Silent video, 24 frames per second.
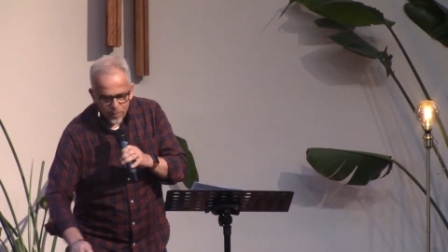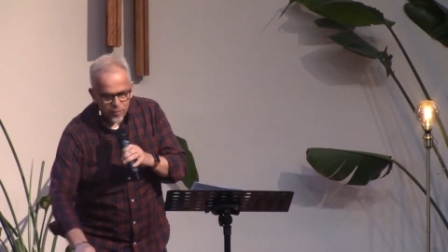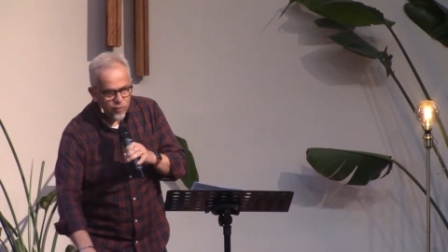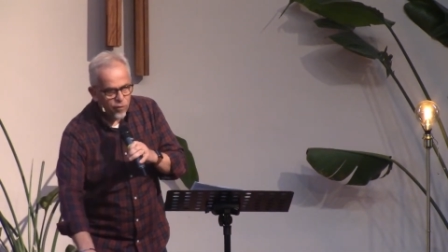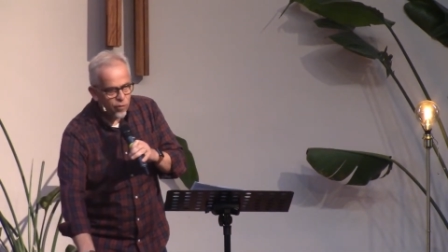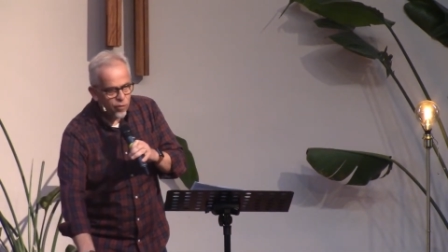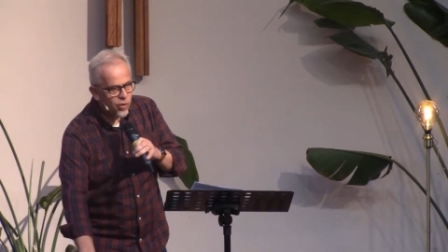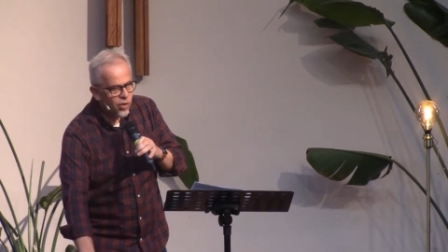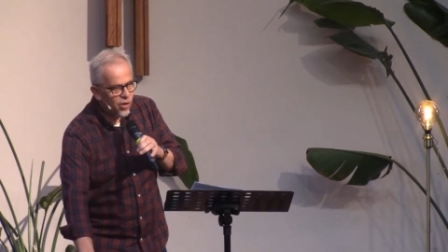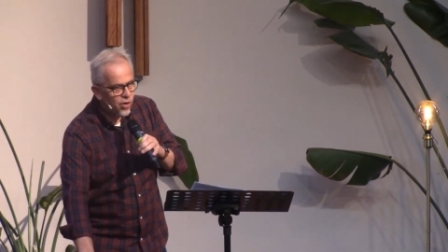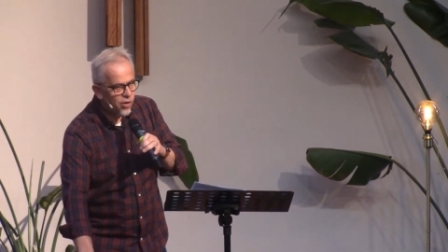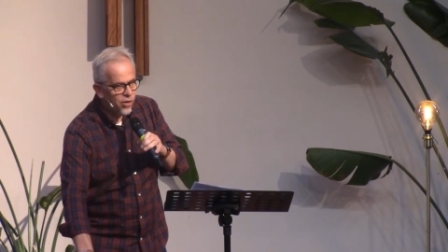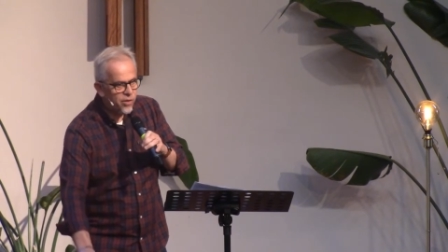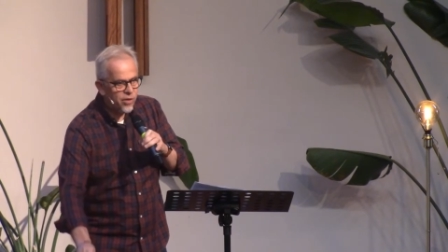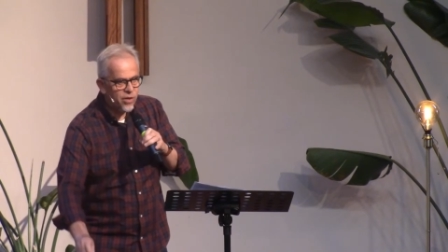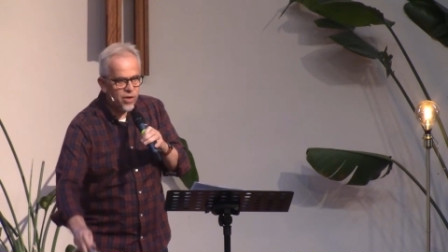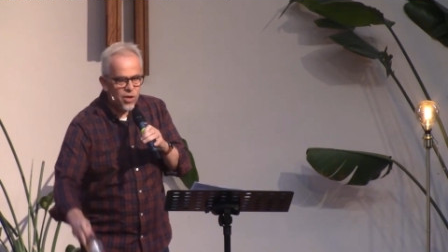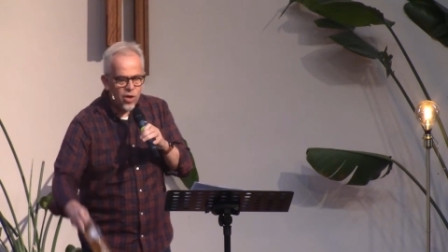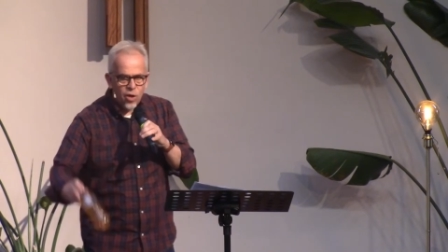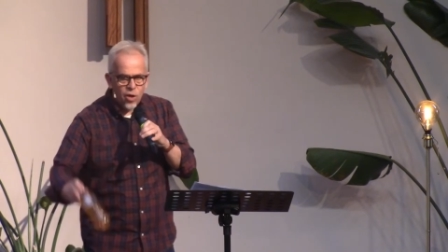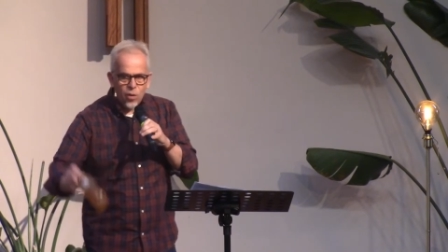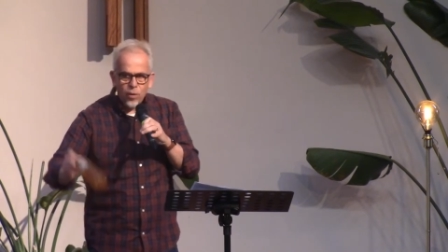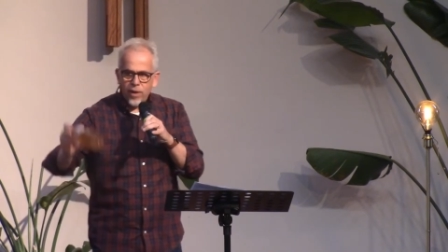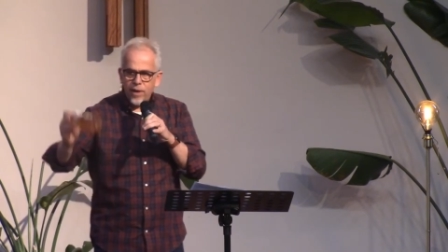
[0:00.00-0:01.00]
before God
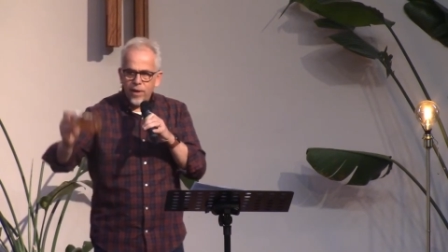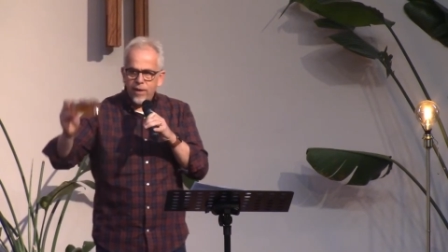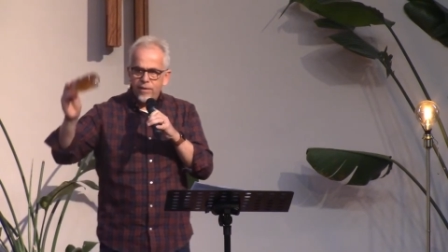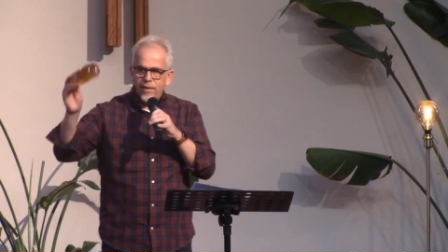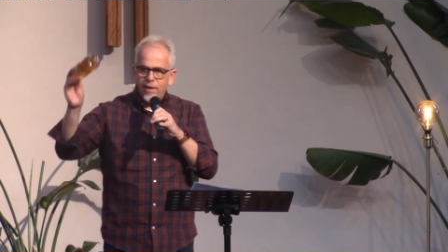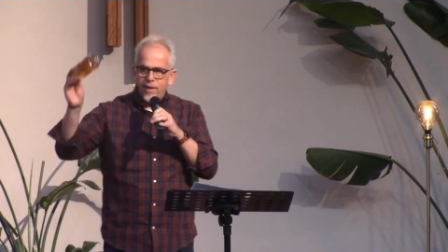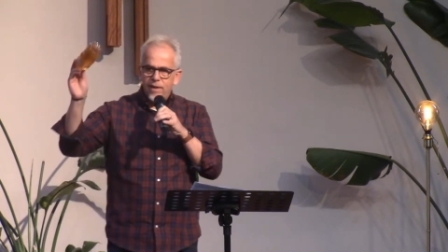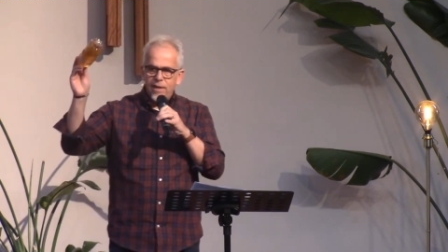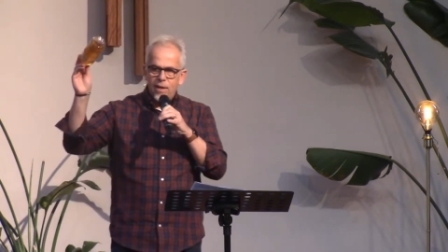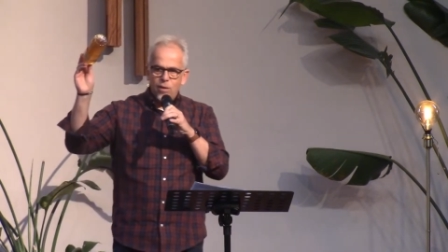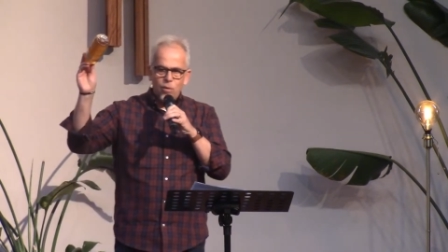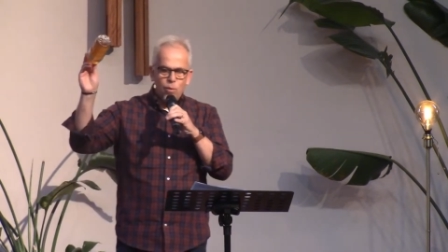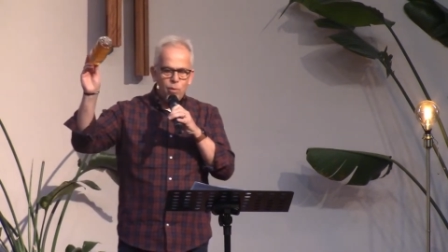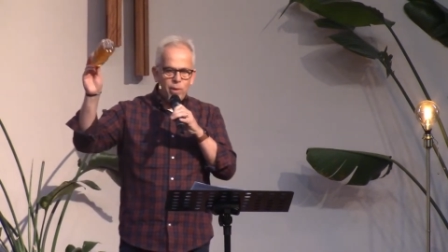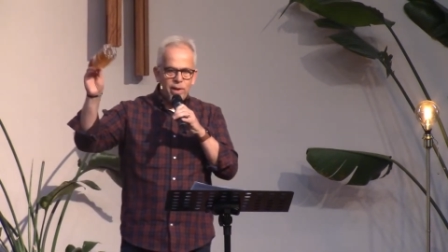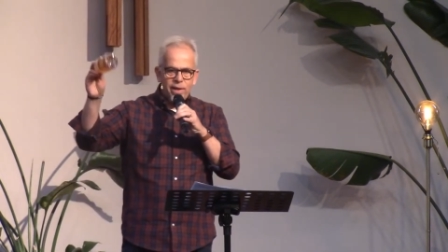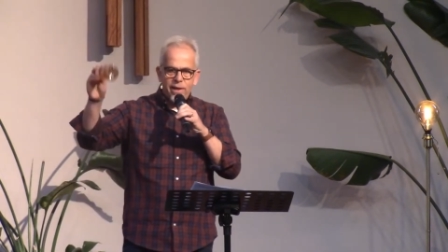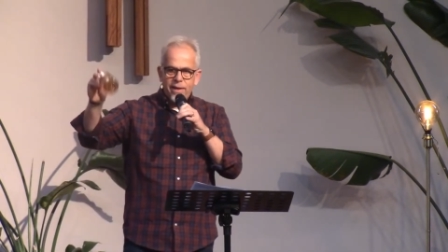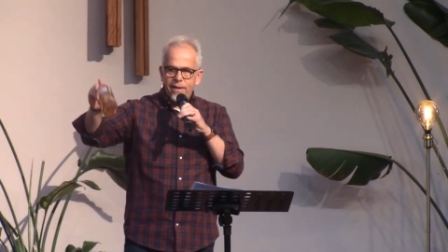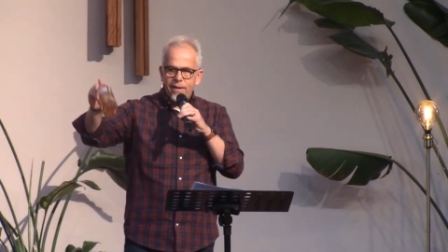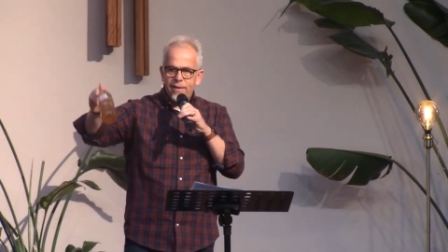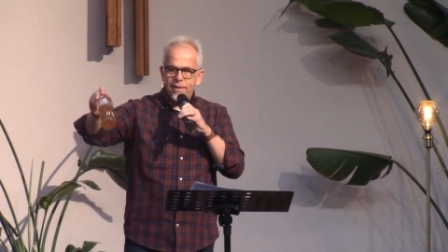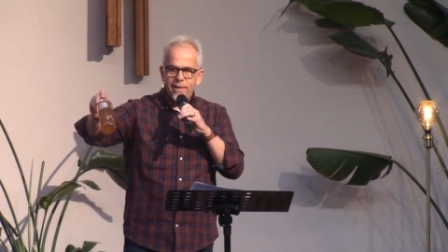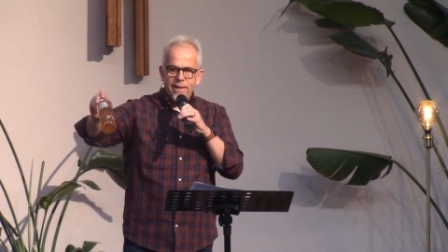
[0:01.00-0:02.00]
knowing that they're
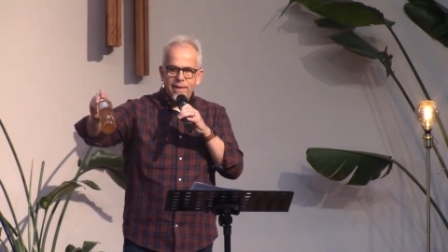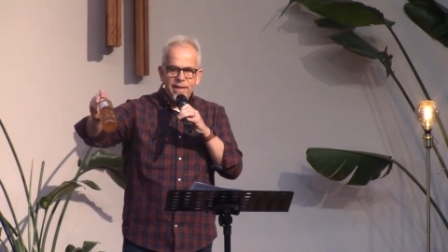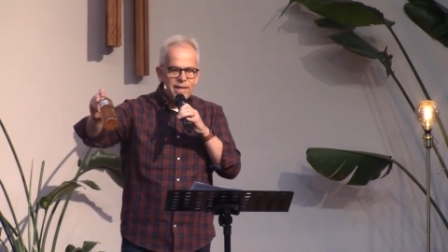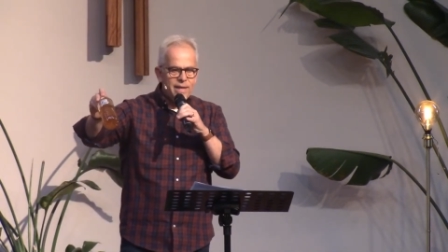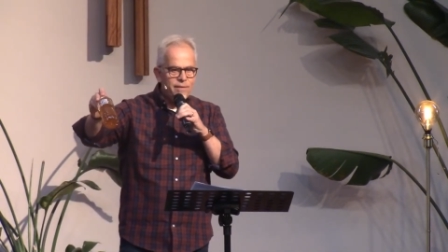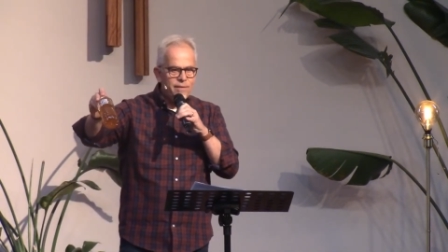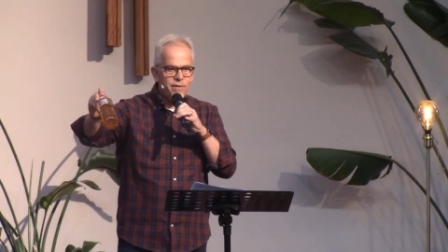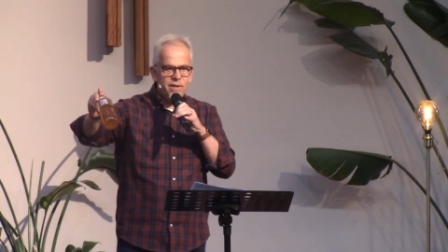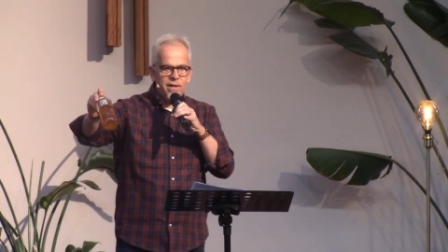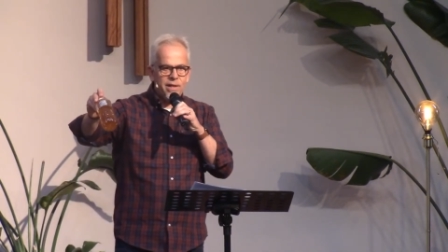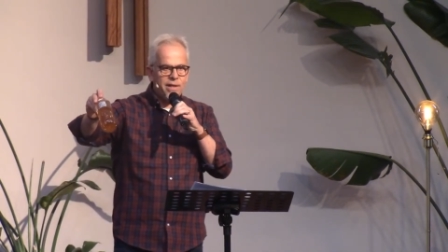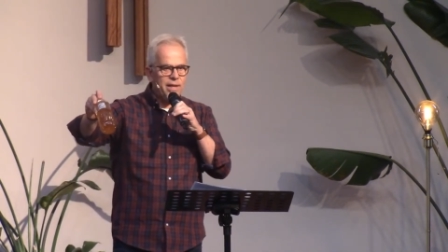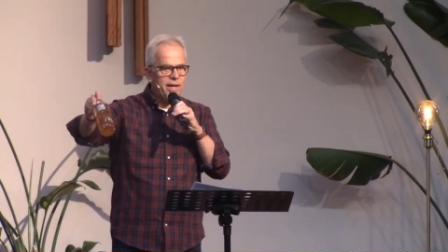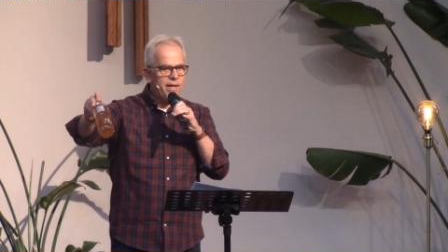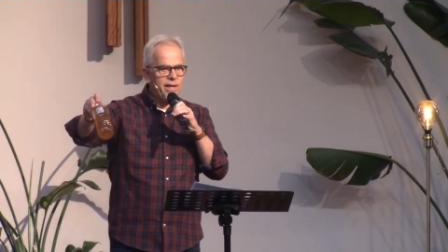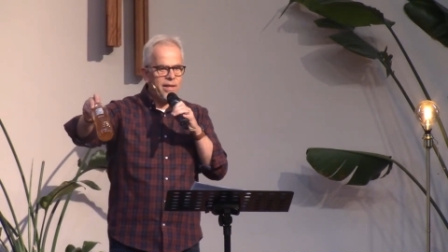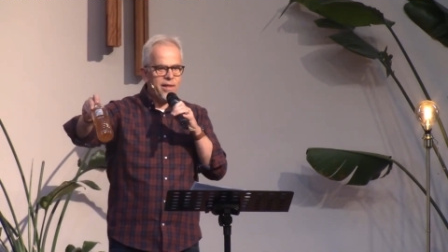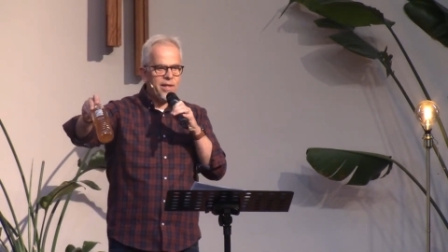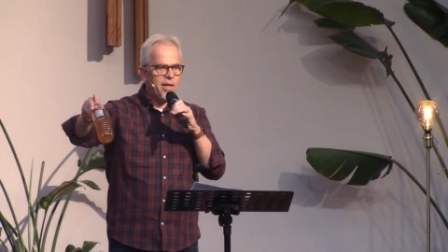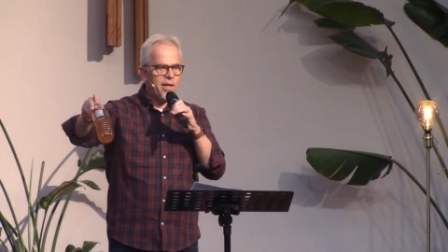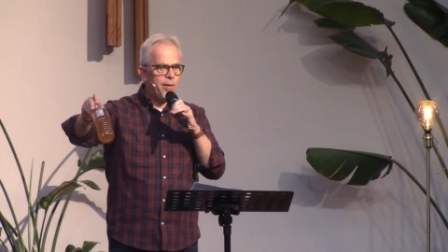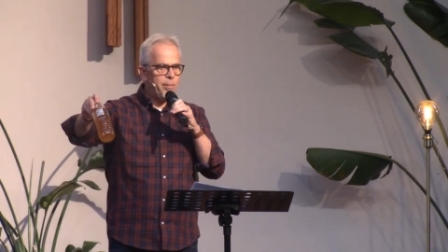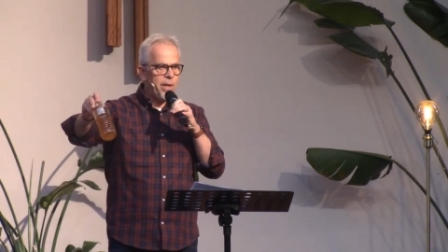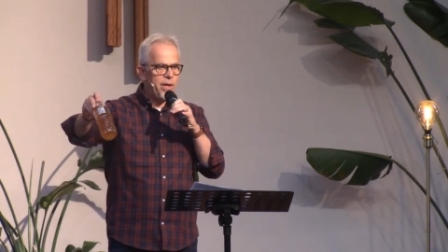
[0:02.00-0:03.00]
wicked and they never did
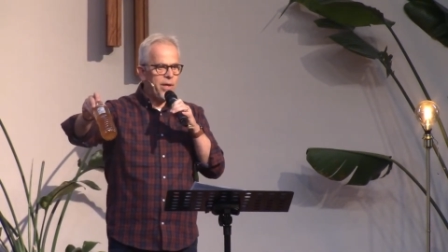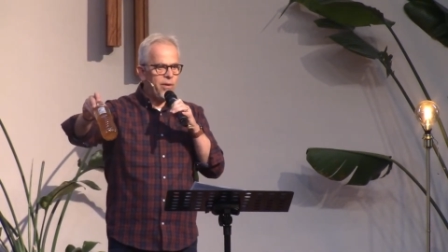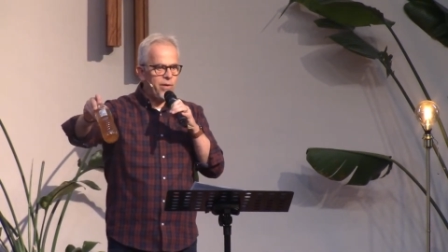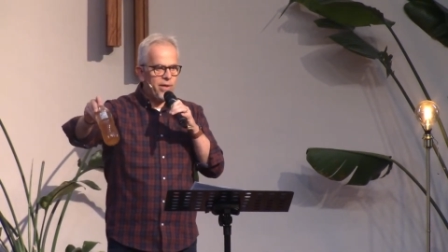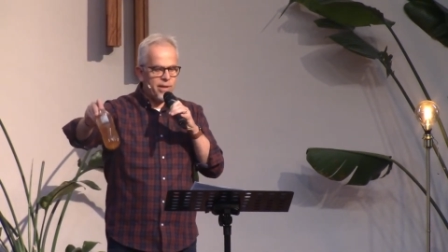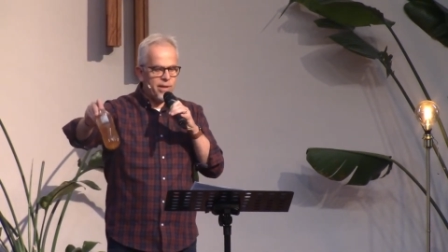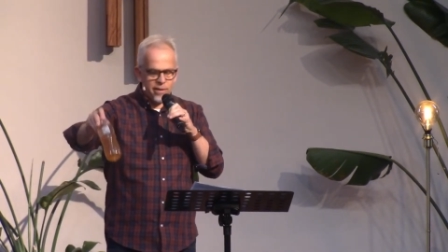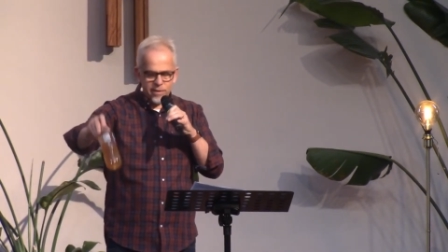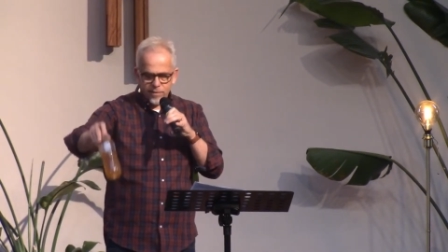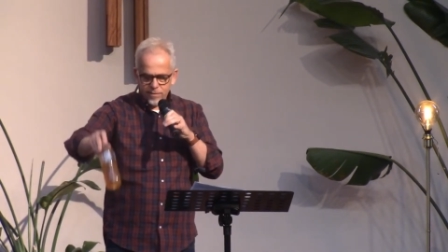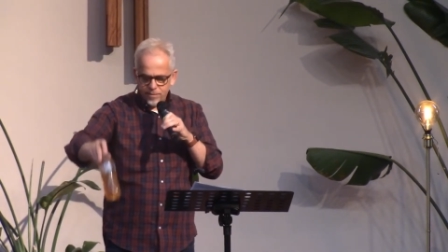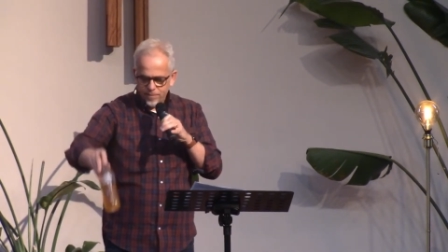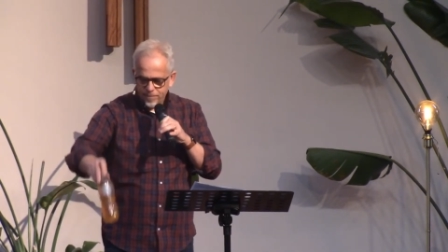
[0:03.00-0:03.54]
anything about it.